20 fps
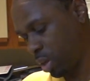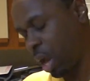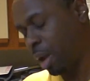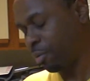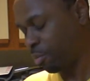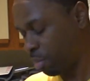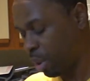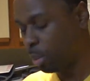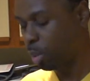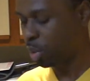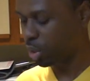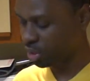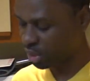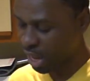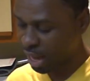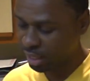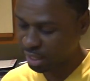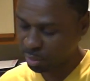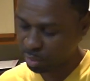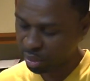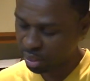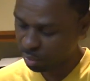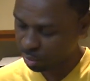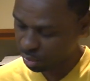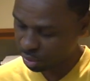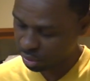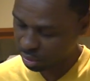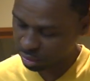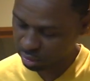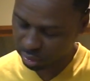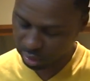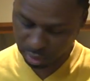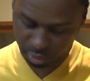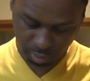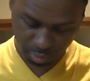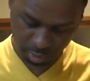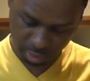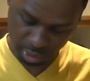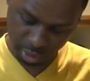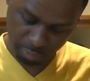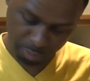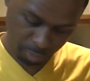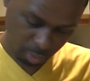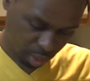remember exactly when it was. So, but